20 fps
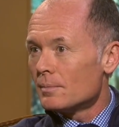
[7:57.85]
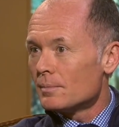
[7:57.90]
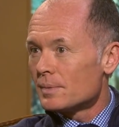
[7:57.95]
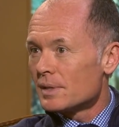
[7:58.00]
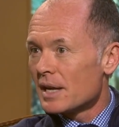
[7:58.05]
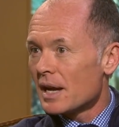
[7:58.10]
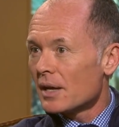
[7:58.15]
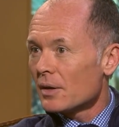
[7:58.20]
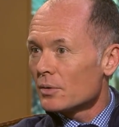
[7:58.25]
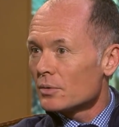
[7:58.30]

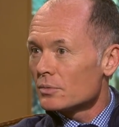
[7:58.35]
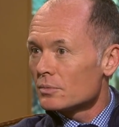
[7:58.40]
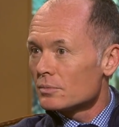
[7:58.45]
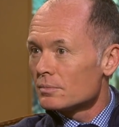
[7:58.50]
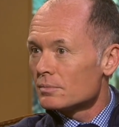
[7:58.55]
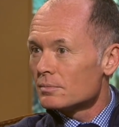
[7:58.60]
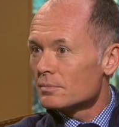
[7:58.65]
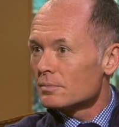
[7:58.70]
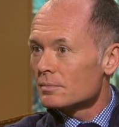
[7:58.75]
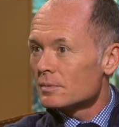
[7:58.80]
piano,
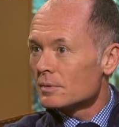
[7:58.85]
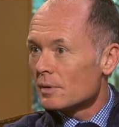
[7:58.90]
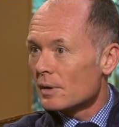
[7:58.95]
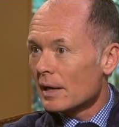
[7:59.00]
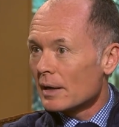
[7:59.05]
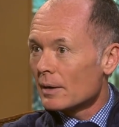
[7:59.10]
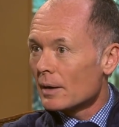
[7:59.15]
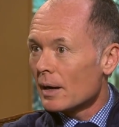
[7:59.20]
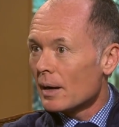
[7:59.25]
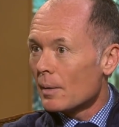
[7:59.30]

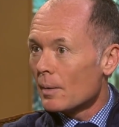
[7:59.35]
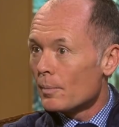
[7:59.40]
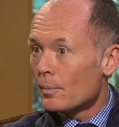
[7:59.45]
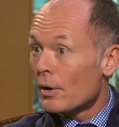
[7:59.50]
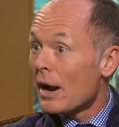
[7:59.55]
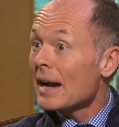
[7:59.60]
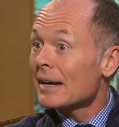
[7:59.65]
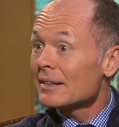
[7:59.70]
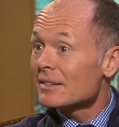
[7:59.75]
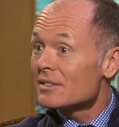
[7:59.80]
like uh,
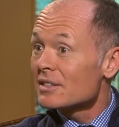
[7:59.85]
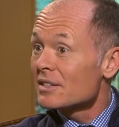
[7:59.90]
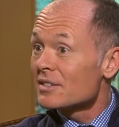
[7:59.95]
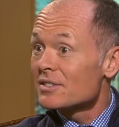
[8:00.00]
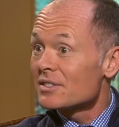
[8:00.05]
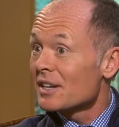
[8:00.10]
practicing